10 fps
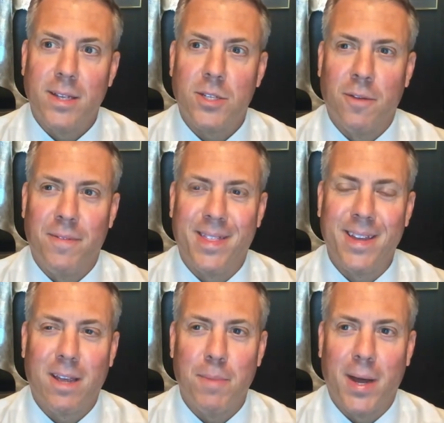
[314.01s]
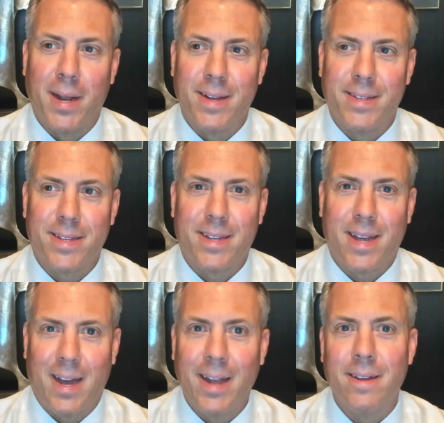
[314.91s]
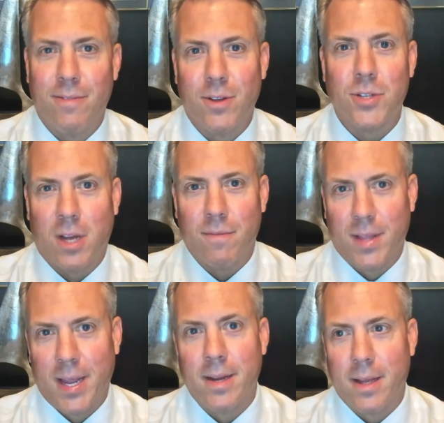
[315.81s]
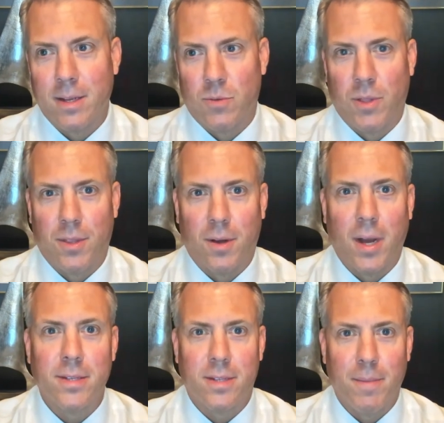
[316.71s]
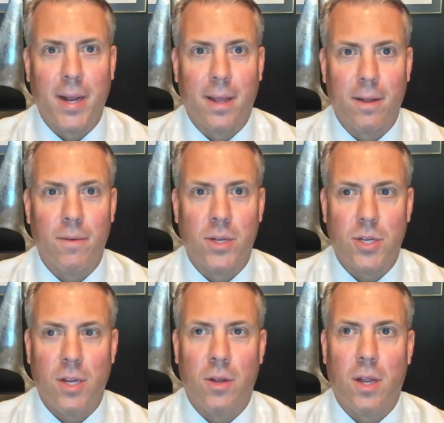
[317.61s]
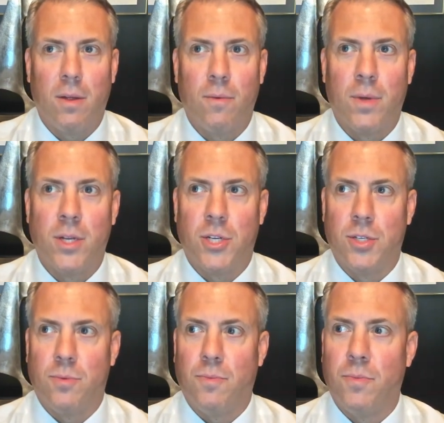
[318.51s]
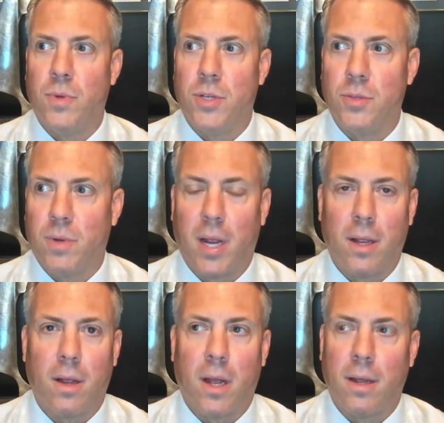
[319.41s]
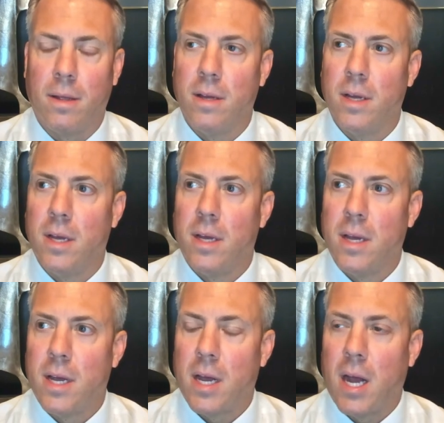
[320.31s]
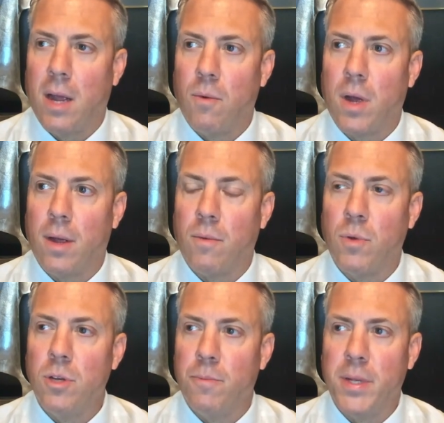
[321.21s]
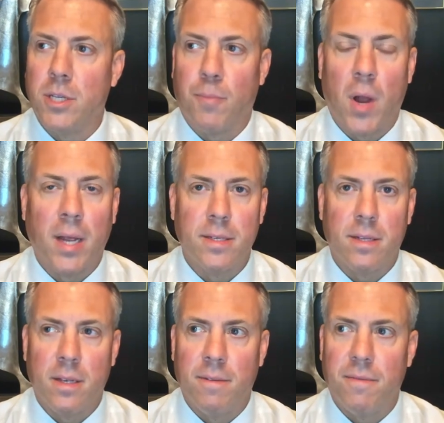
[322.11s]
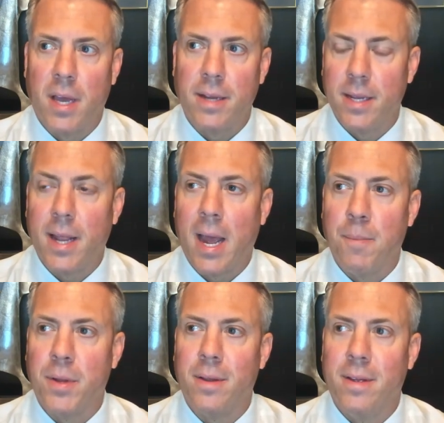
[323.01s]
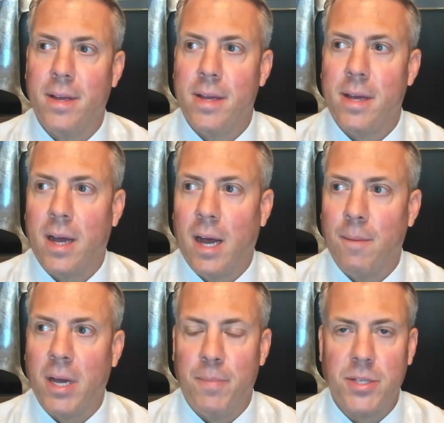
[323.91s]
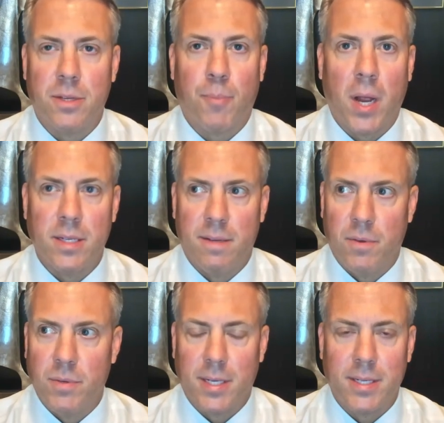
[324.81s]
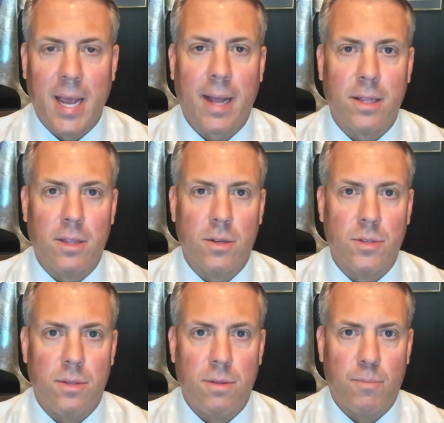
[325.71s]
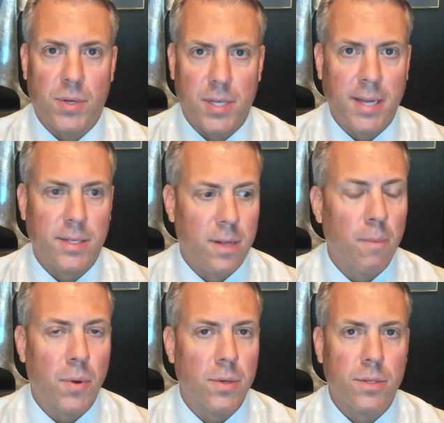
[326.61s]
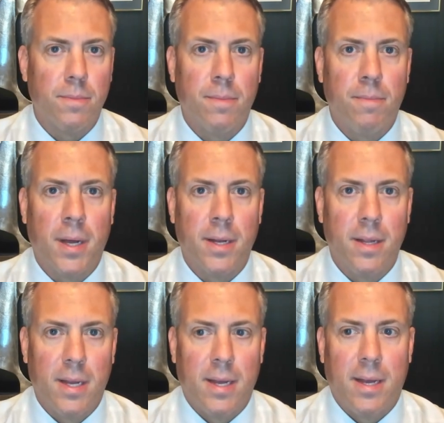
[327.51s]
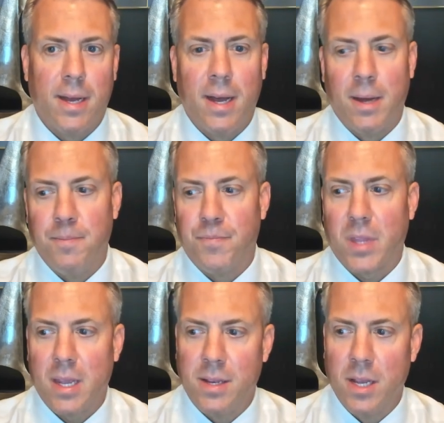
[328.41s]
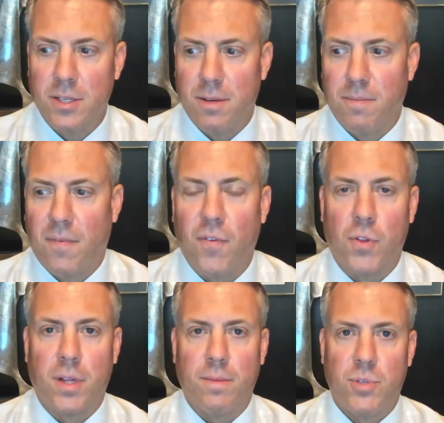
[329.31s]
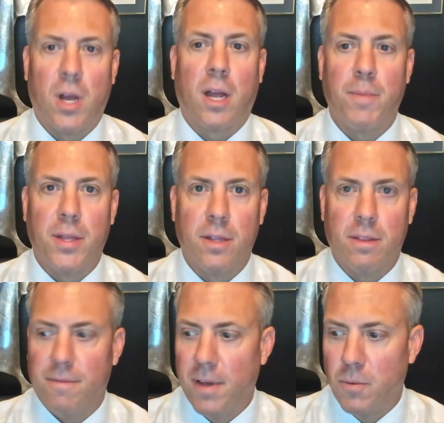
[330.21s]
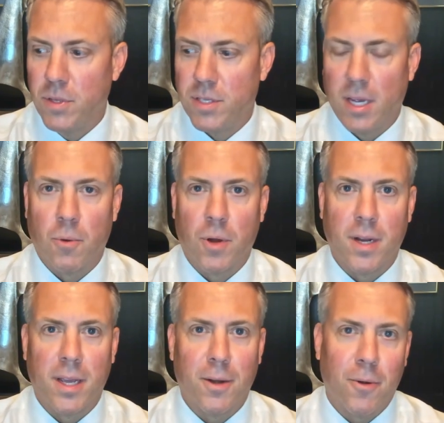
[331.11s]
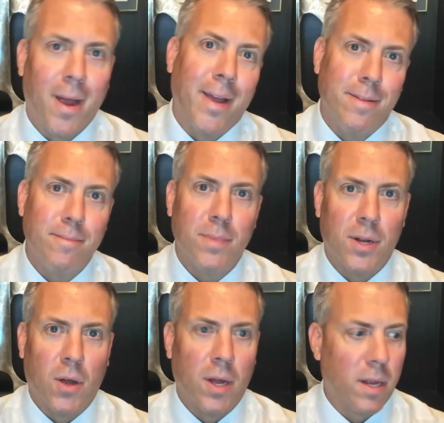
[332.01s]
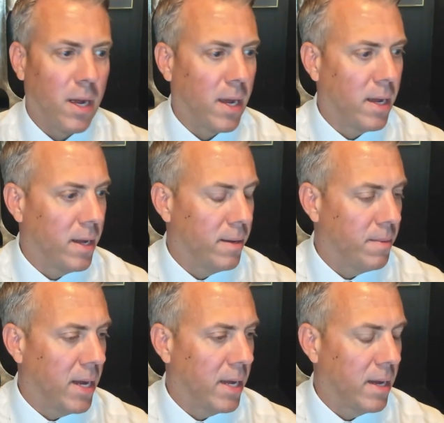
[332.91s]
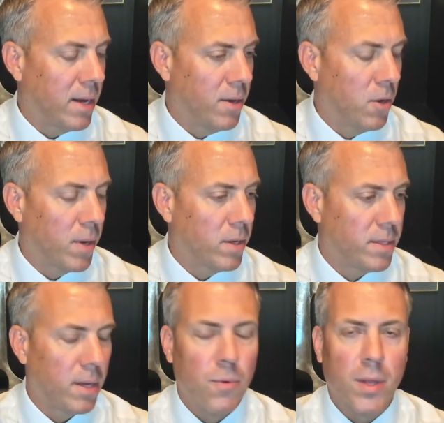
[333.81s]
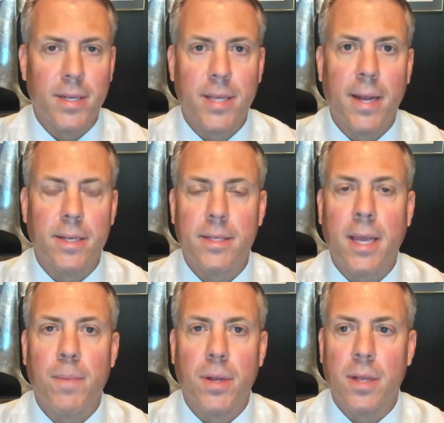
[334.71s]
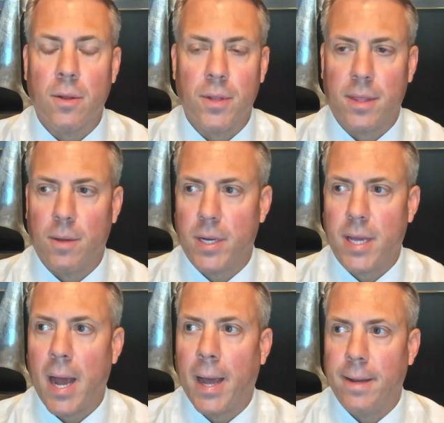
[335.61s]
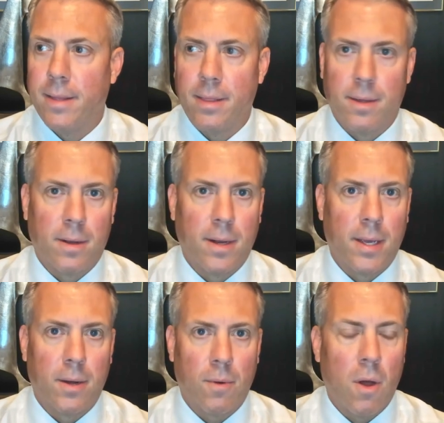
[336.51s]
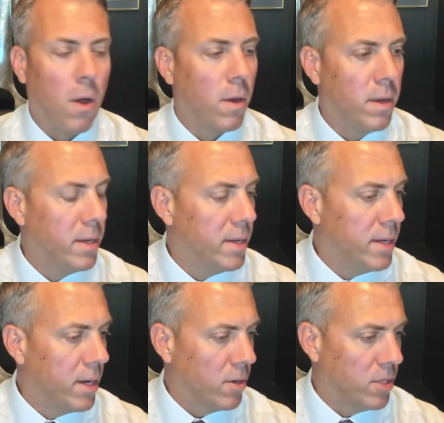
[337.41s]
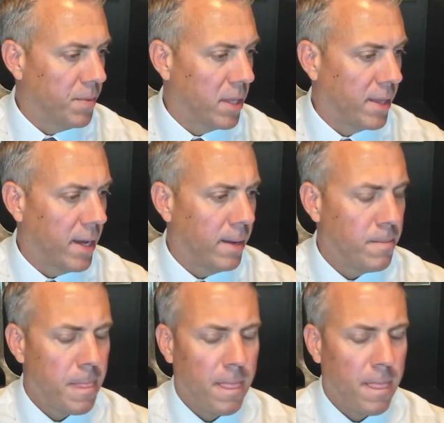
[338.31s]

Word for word: So if you think about it, it's kind of their soft landing is what they're estimating, which which is which is what I I I, I wouldn't be surprised if that did happen. Um, I'd be surprised if it was exactly those precise numbers, but um, it doesn't fully shock me that the Fed would say we're going to get it right. You know, I I, uh, I, I don't know what else they would really say in a statement. I don't think they would guide that they're going to get it wrong, or something like that.